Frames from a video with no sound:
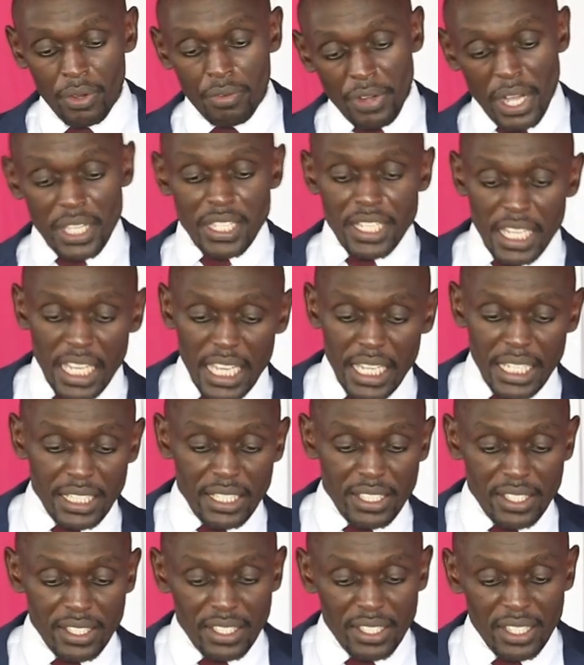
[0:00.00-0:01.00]
Verse
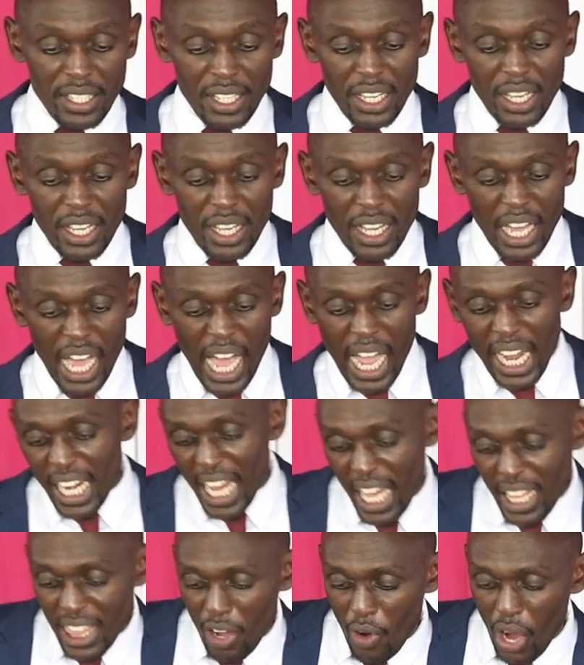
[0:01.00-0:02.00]
8.
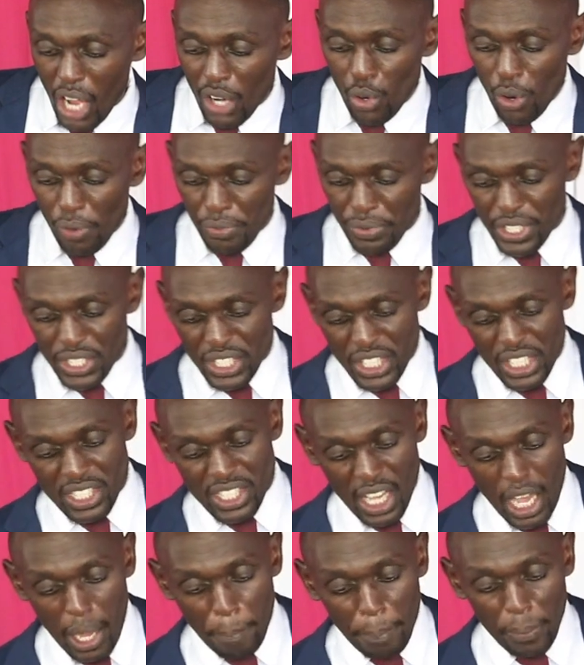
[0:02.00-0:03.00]
Another one of his
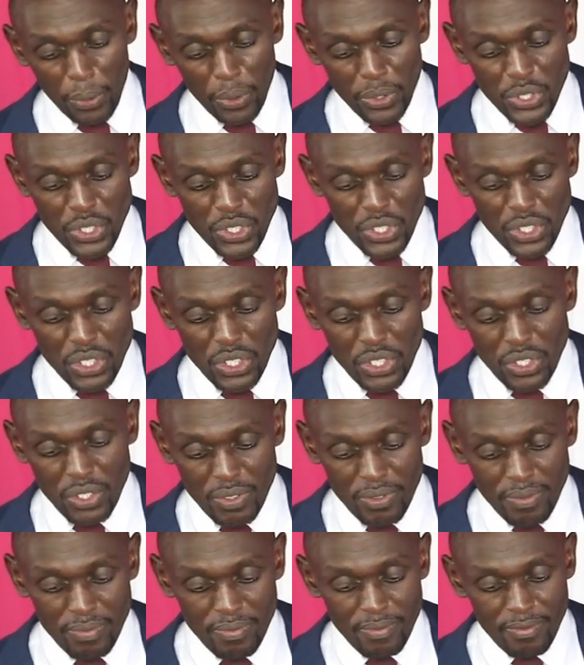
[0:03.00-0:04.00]
disciples,
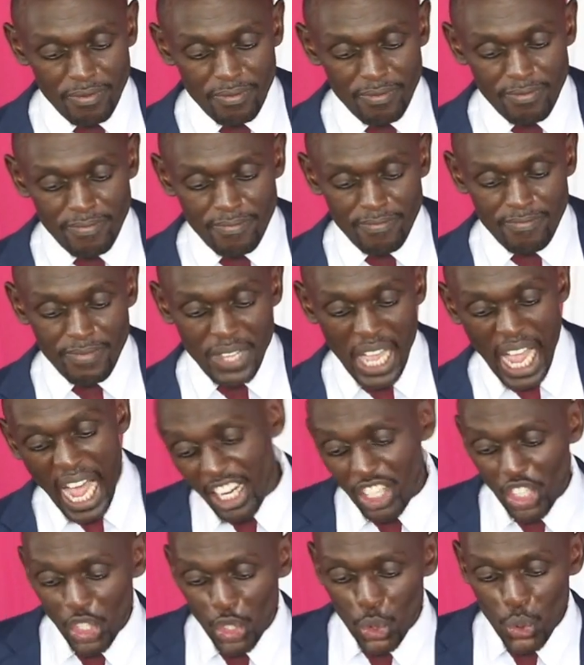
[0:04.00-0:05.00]

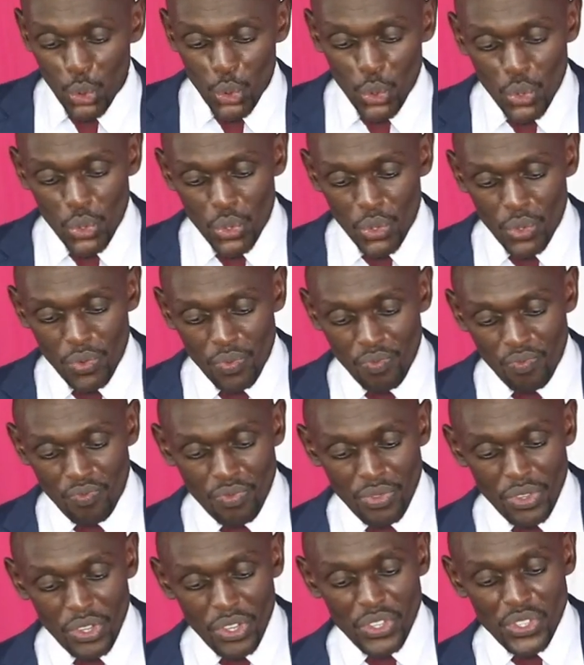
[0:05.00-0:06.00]
Andrew,
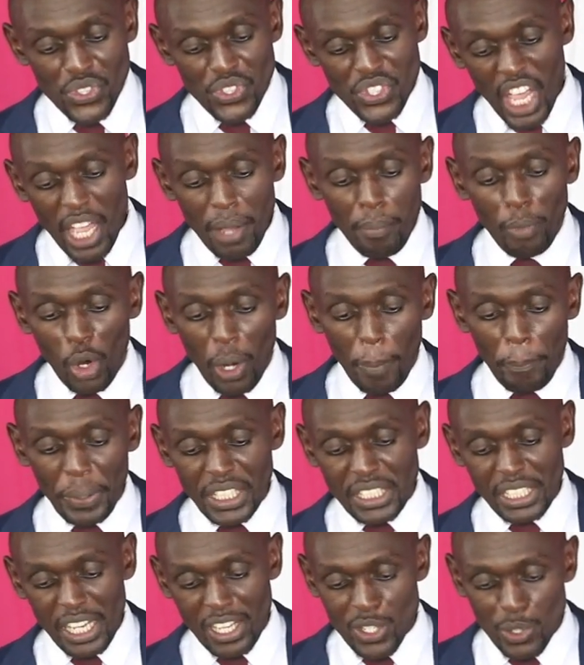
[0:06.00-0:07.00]
Simon
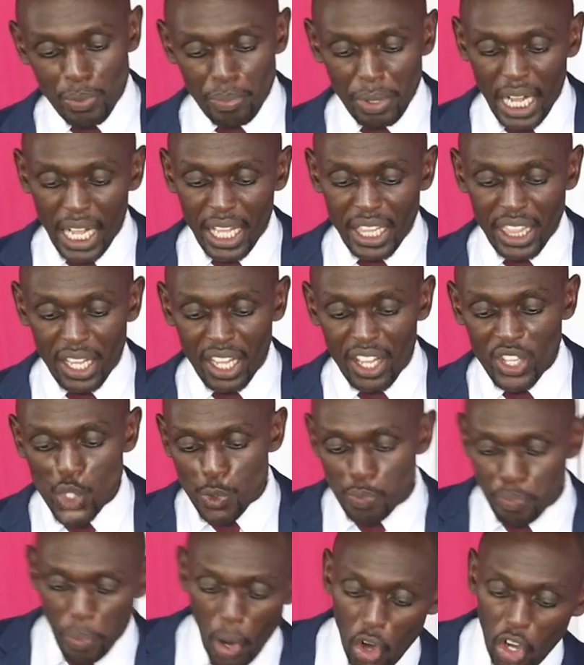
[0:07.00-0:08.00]
Peter's brother,
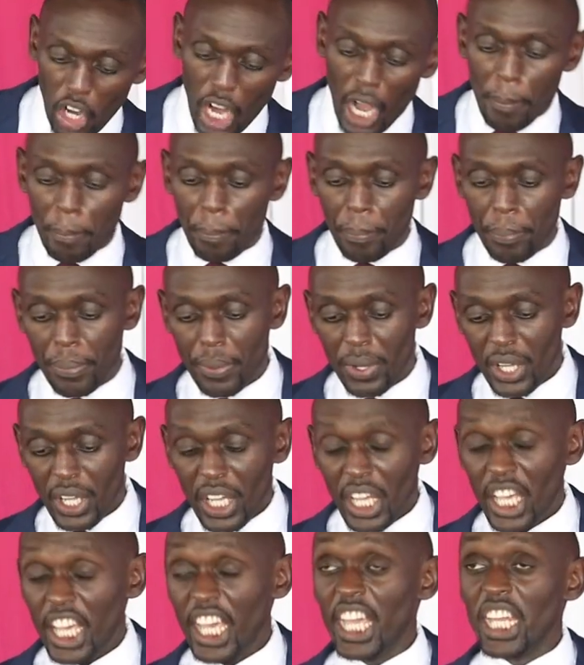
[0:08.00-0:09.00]
spoke up.
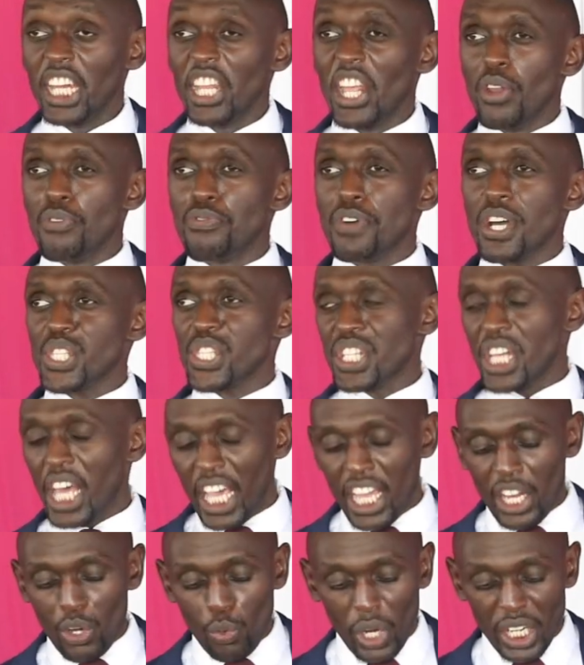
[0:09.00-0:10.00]
And in verse
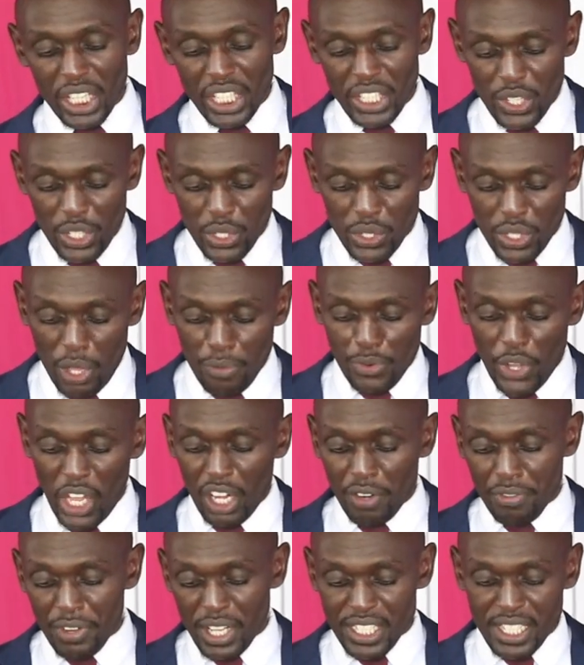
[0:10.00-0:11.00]
9, what did he, if we
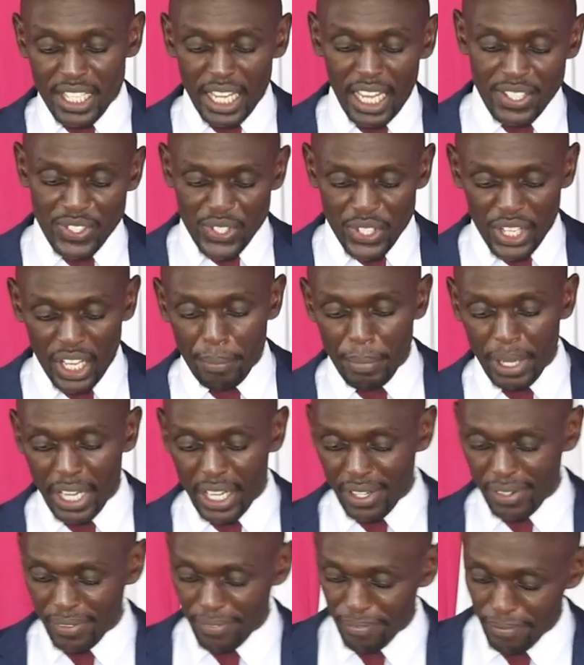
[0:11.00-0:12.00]
are in verse 9, say amen.